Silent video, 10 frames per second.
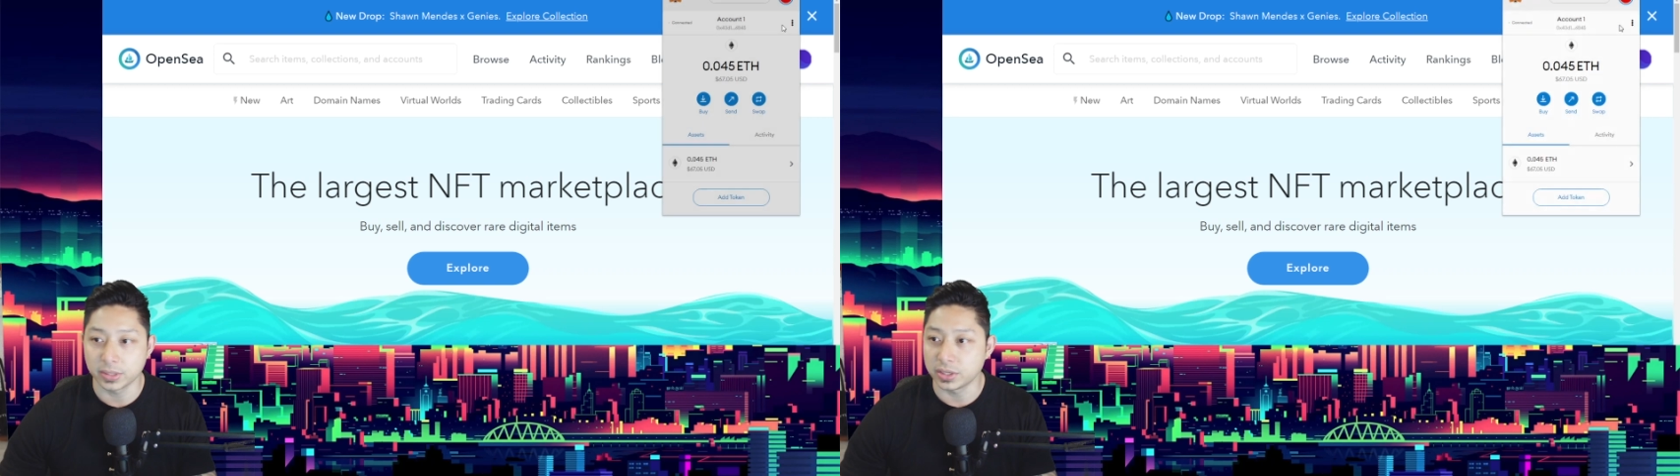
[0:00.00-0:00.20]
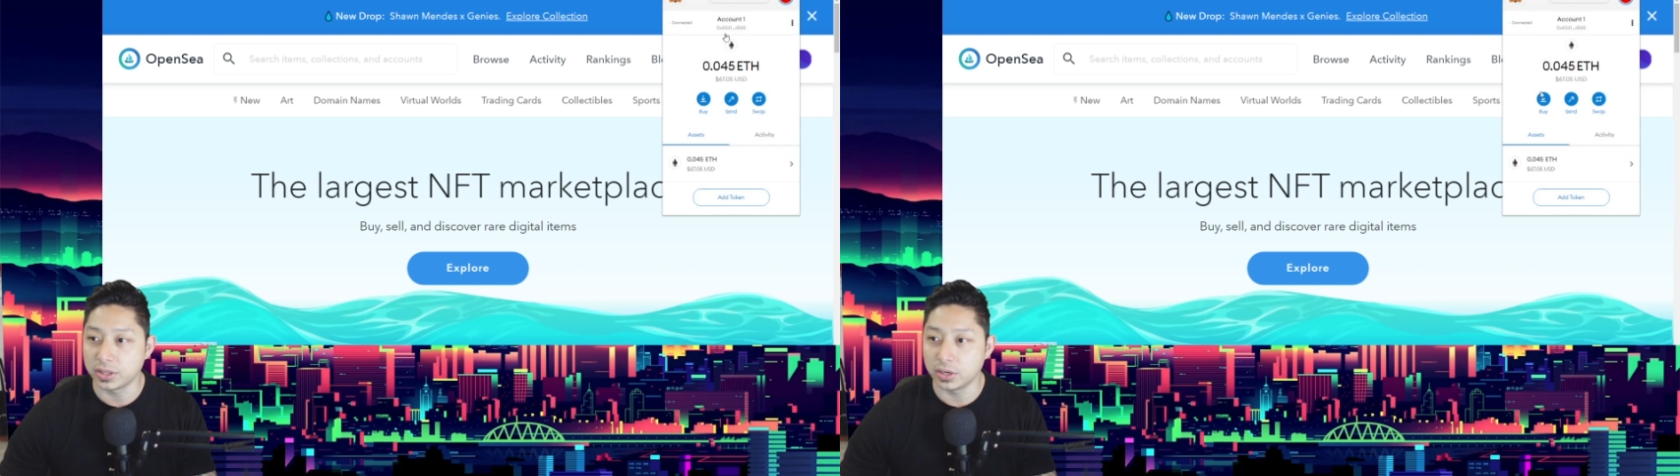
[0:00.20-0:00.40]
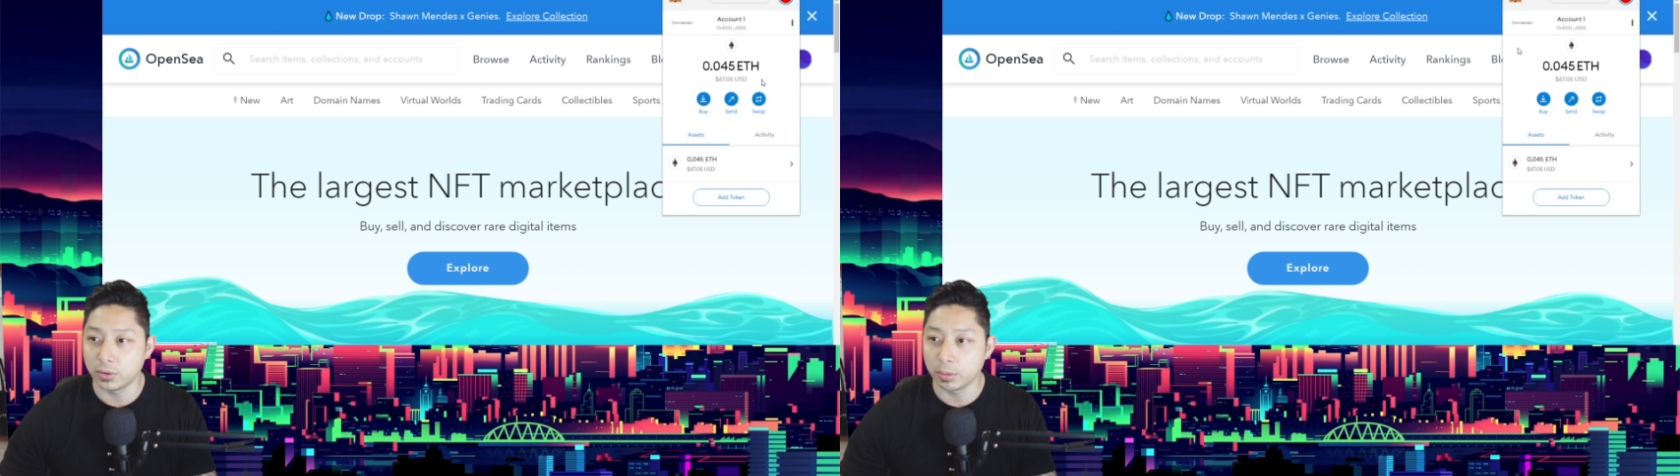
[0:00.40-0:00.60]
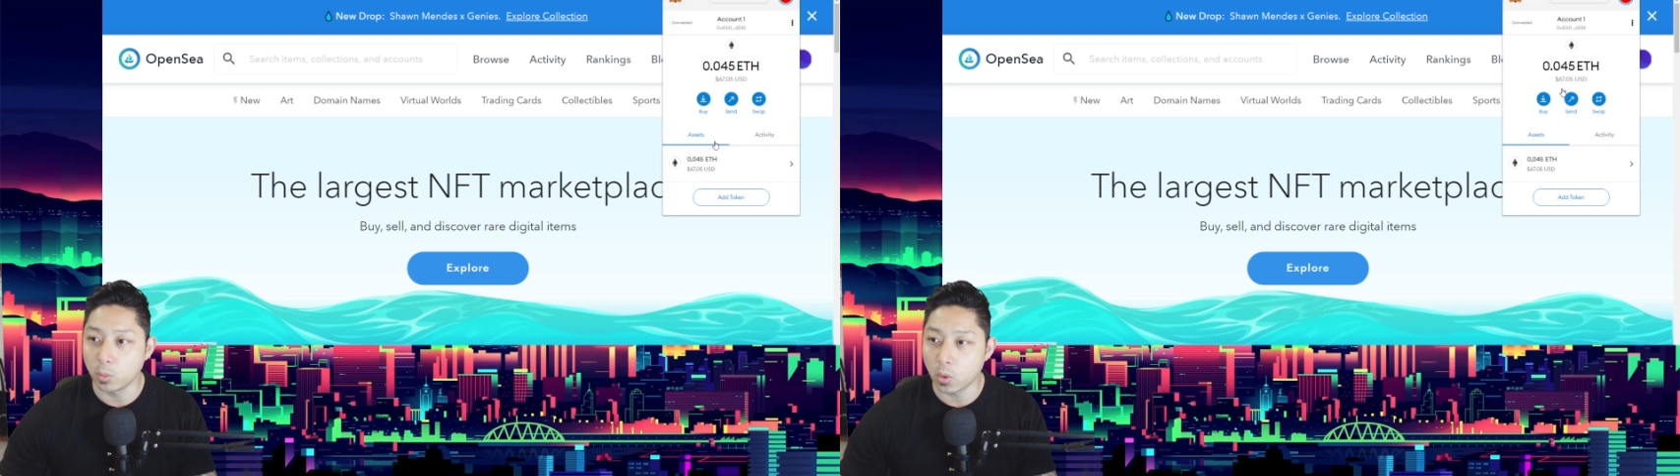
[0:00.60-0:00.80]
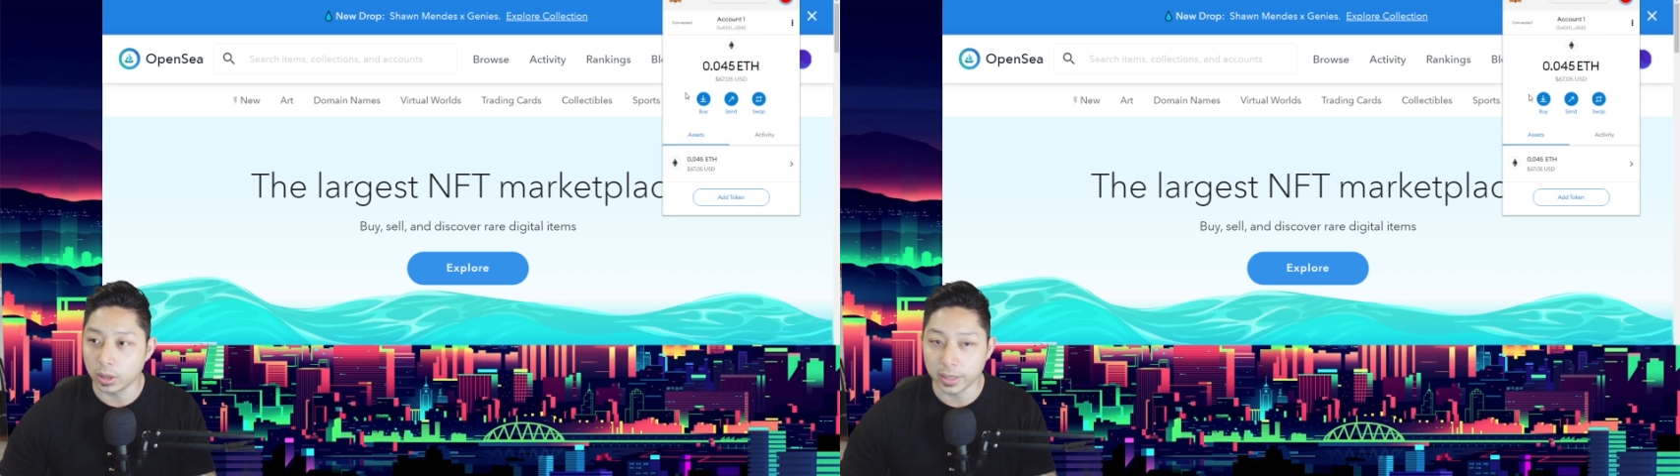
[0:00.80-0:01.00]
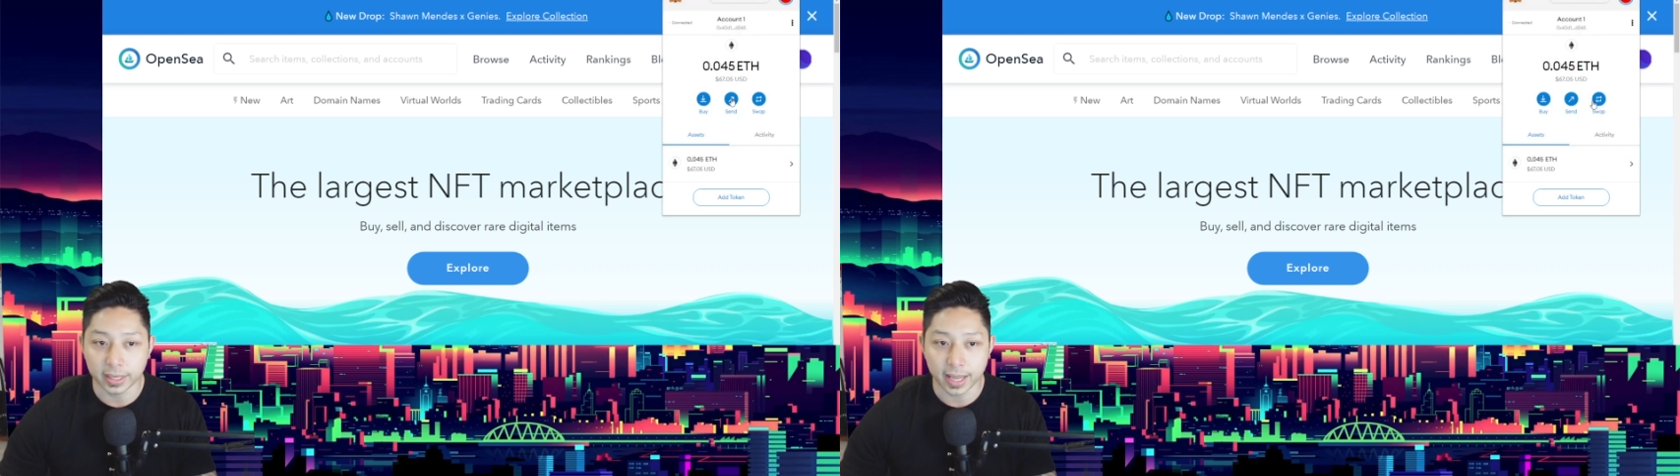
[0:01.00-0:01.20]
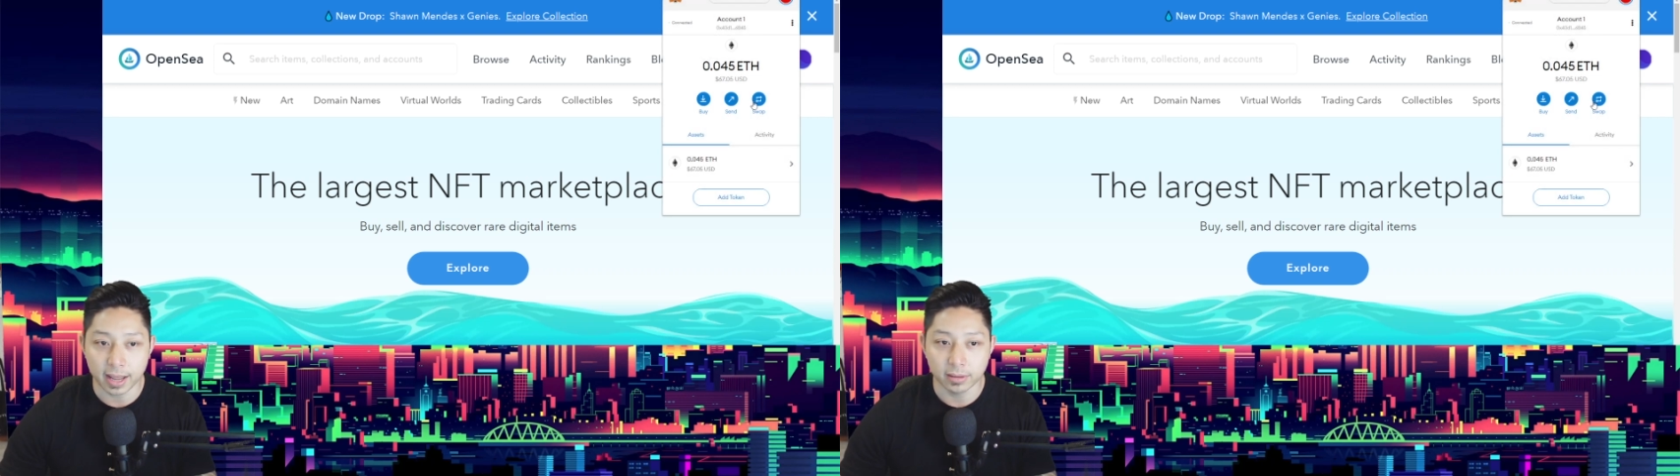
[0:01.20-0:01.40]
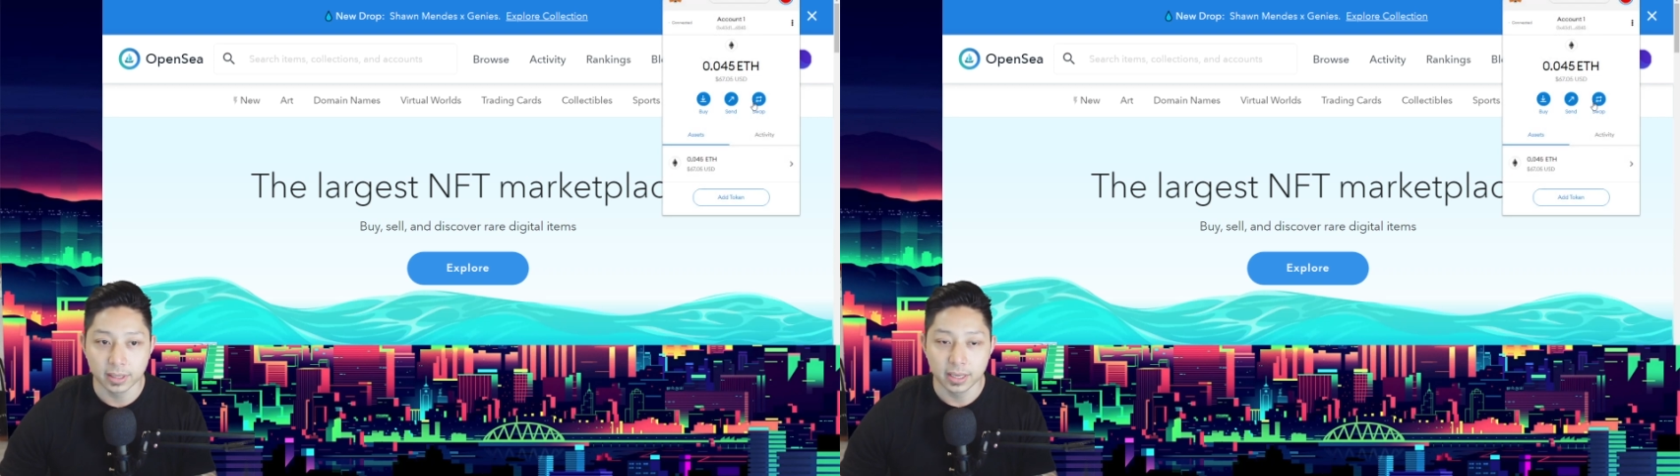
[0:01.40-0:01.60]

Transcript: Ethereum wallet account,